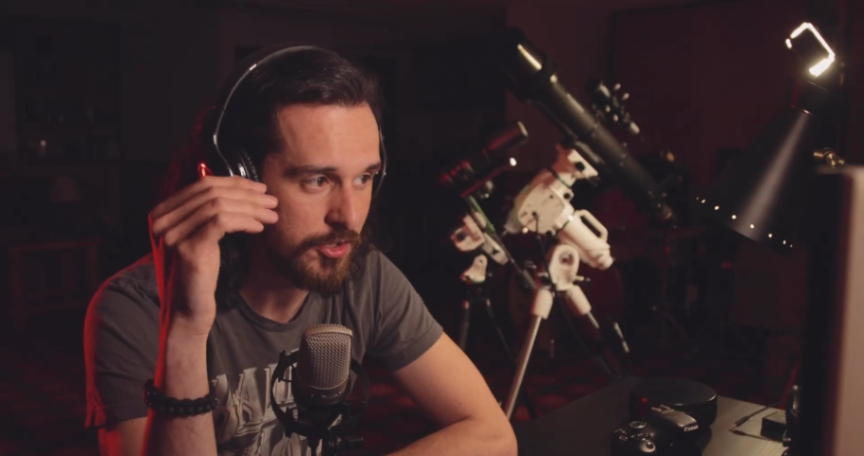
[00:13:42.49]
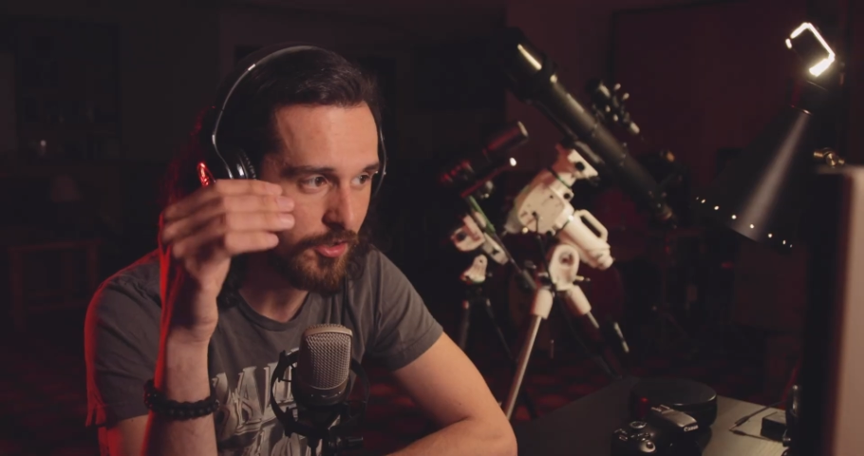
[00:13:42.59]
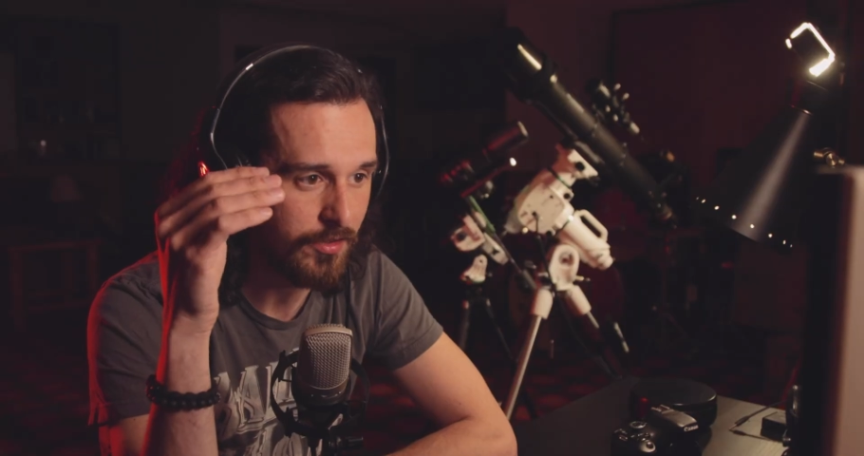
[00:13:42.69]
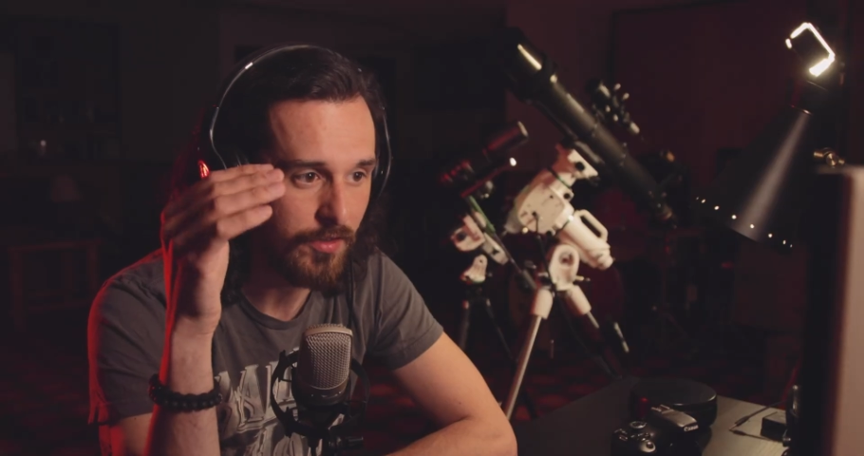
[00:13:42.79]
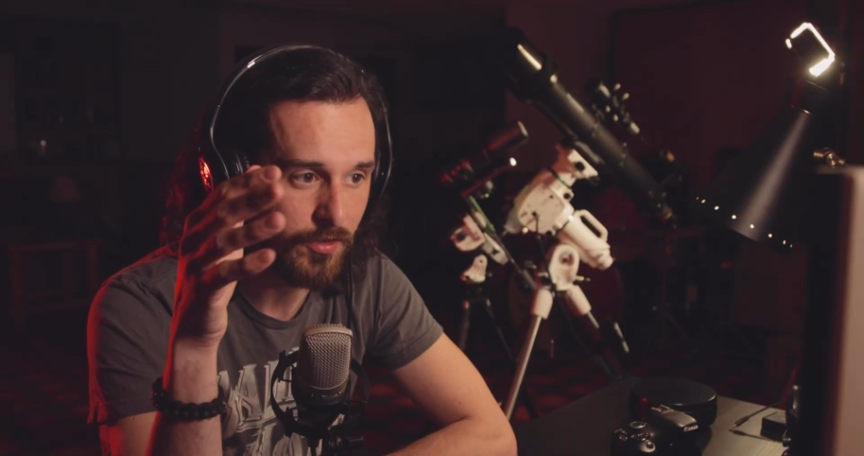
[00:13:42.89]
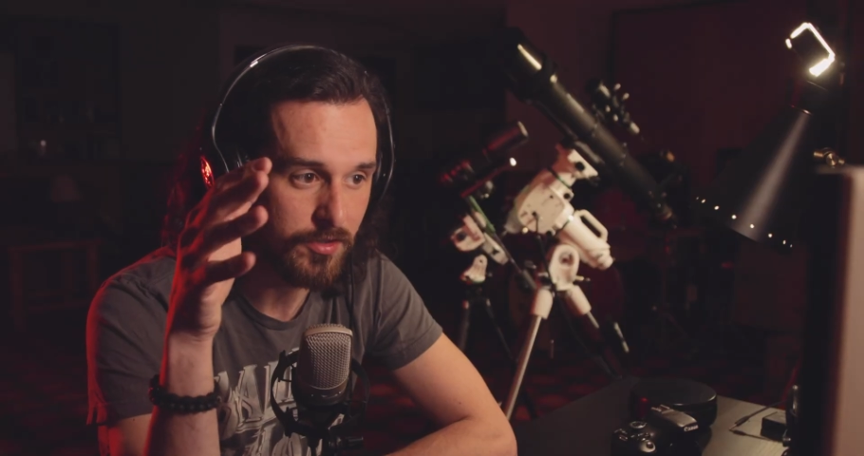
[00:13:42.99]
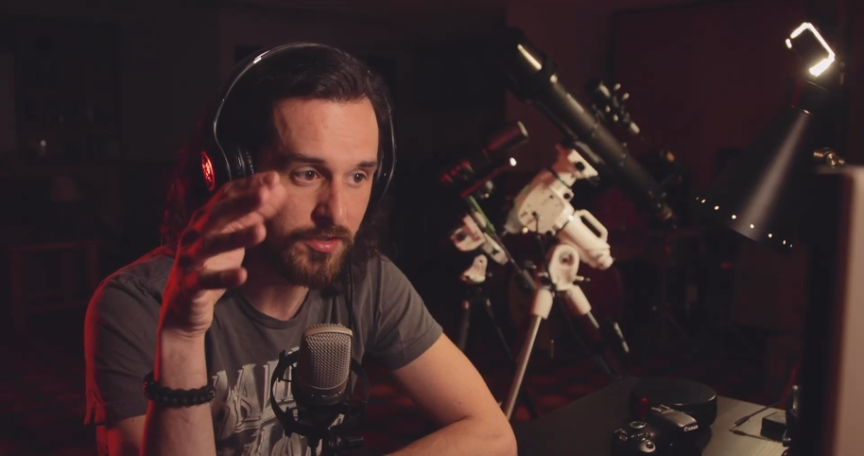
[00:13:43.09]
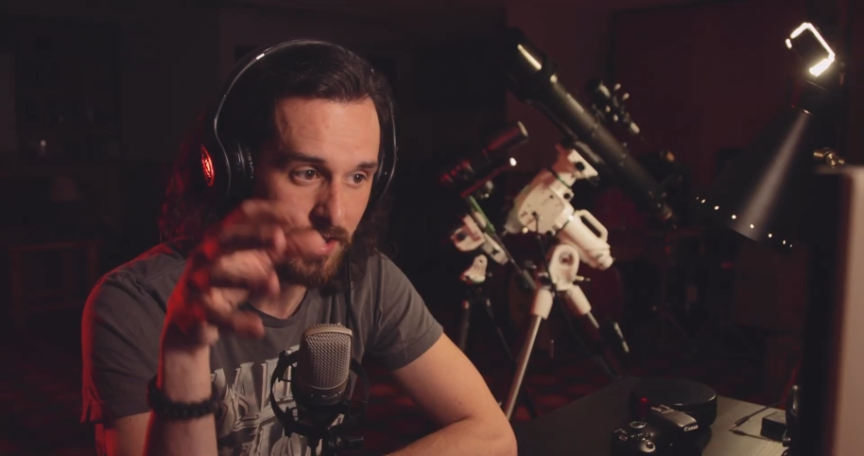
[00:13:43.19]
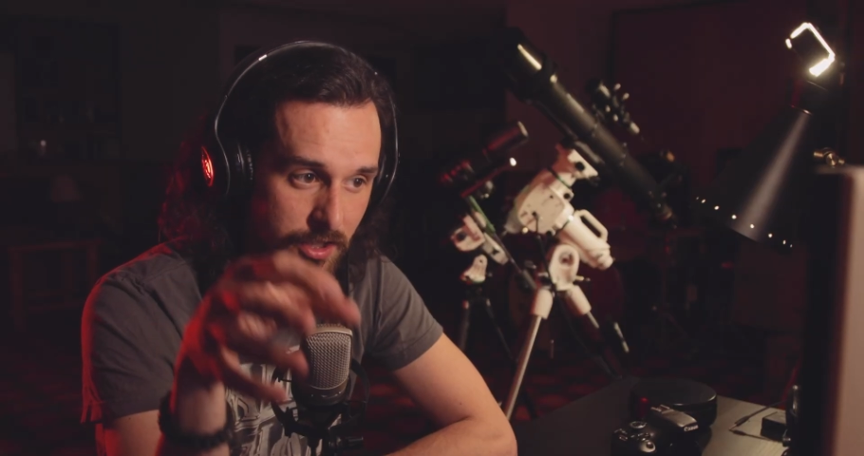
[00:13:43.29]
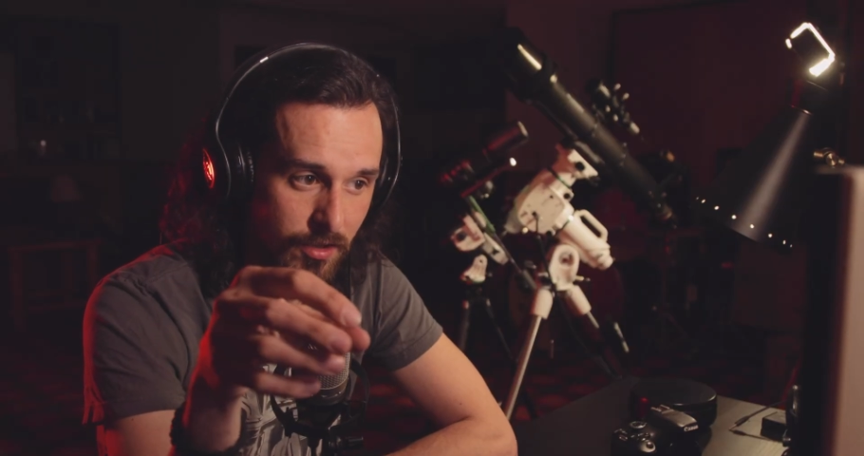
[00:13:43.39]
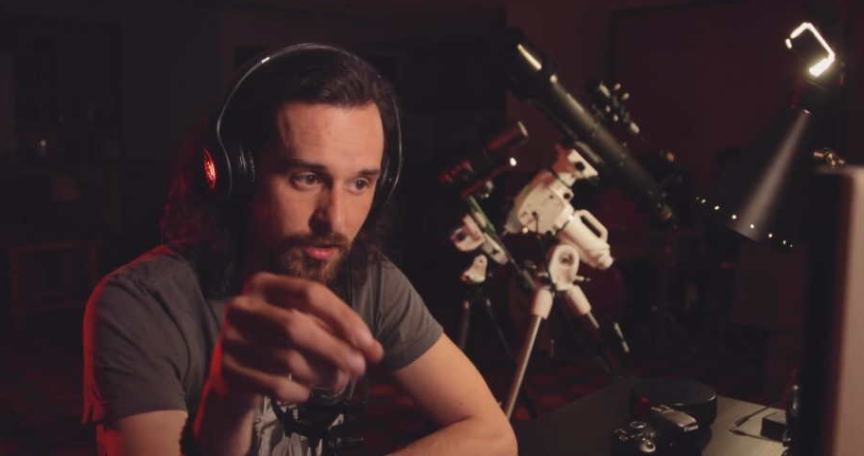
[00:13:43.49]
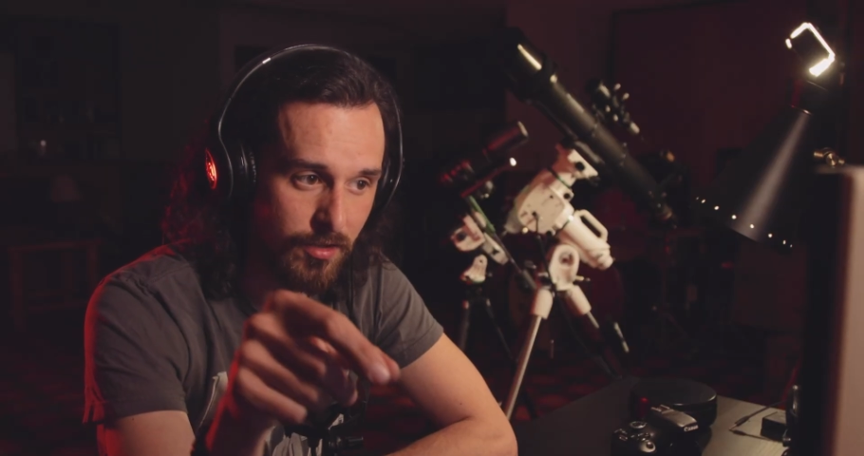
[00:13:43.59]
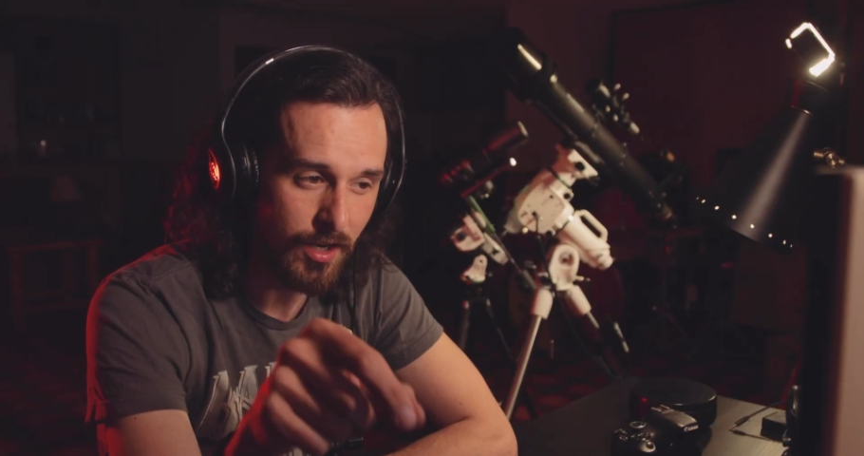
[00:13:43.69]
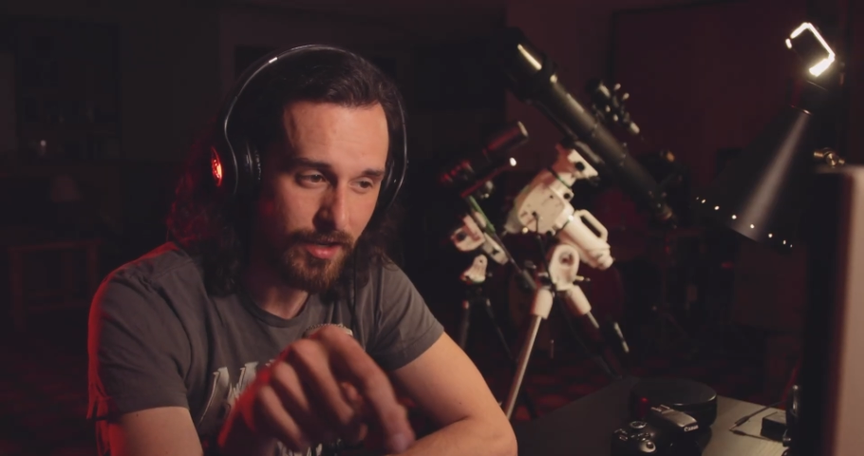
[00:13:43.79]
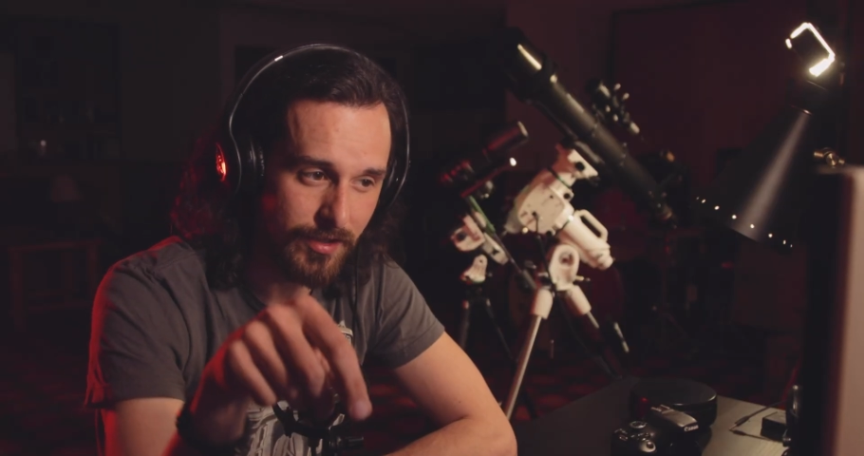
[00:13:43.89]
sure that they're
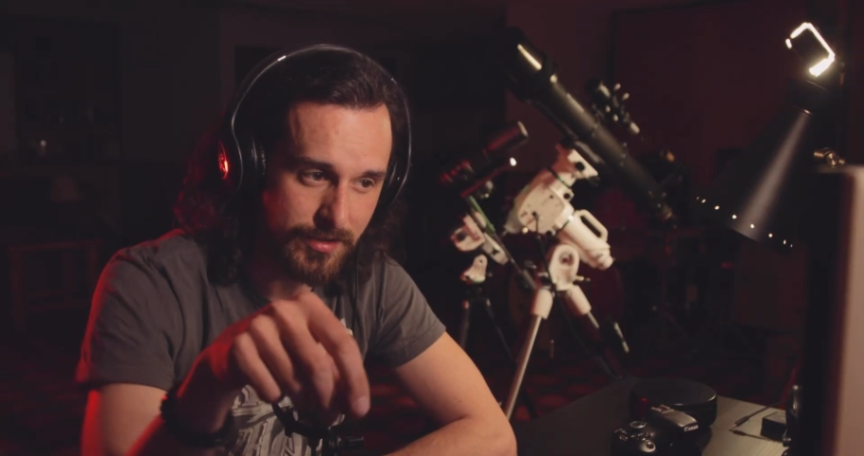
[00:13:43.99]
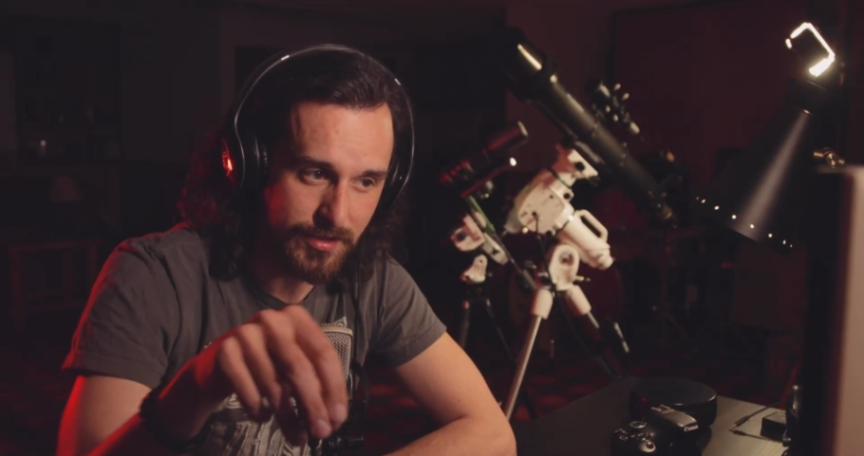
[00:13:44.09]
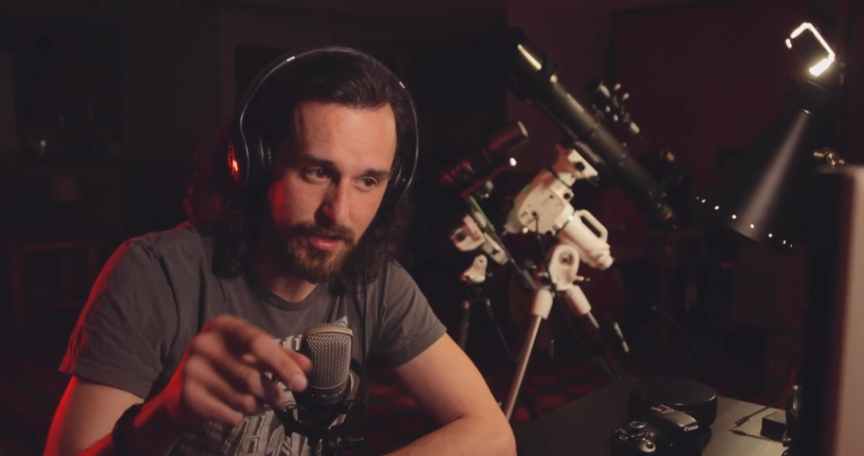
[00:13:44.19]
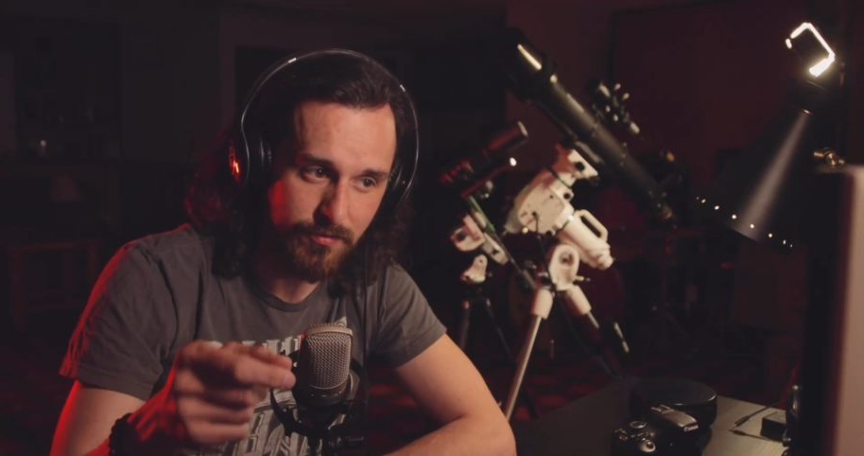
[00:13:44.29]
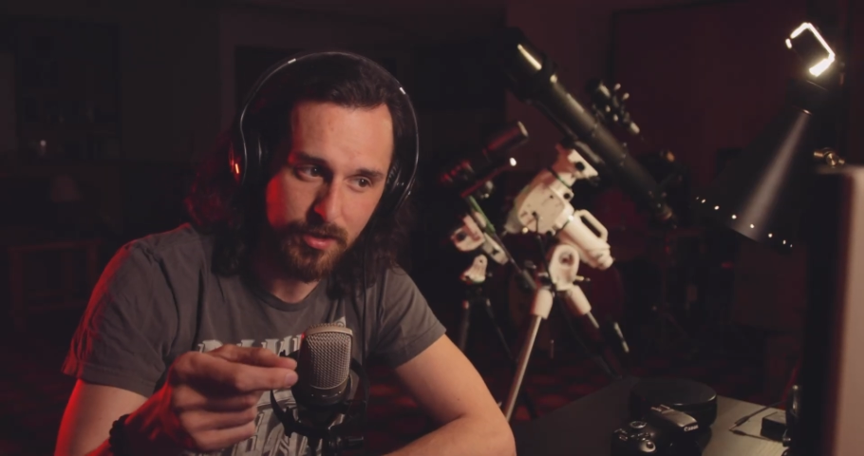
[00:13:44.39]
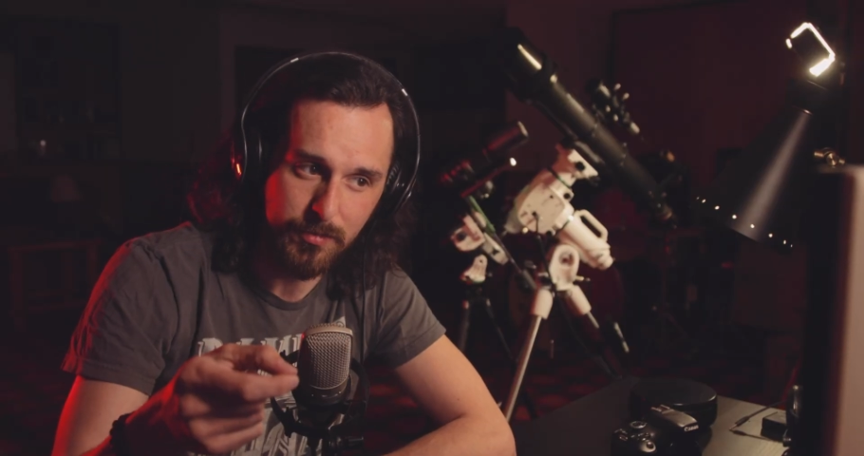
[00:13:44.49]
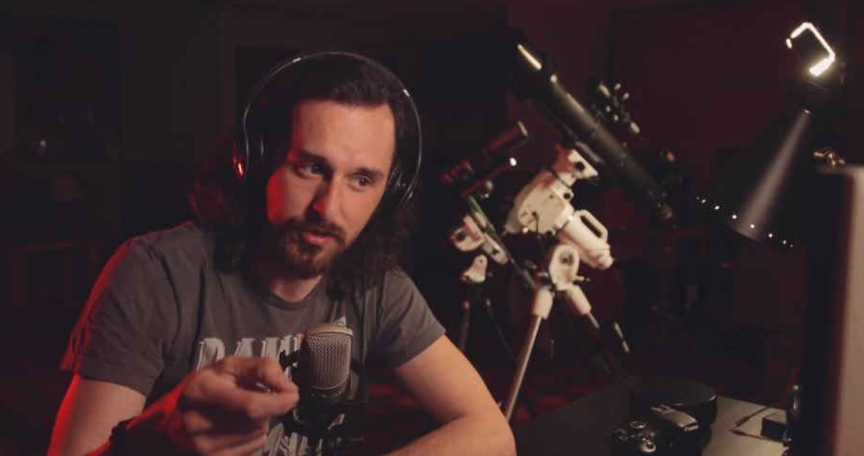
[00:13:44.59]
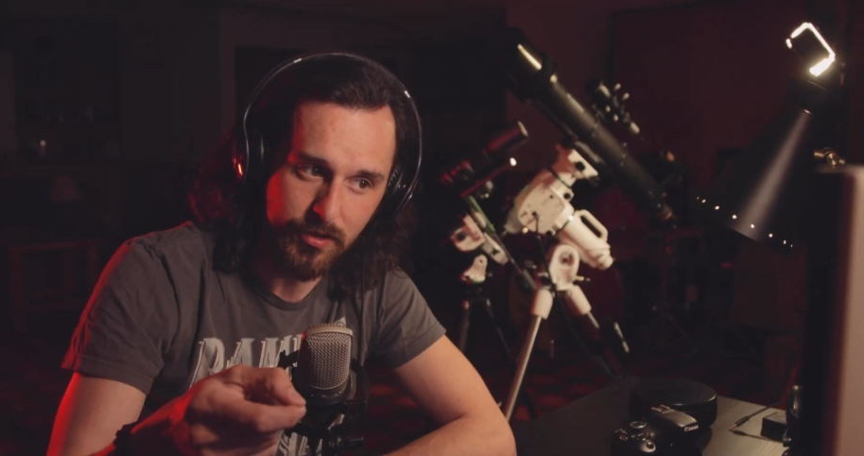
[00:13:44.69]
secure. I like to give them a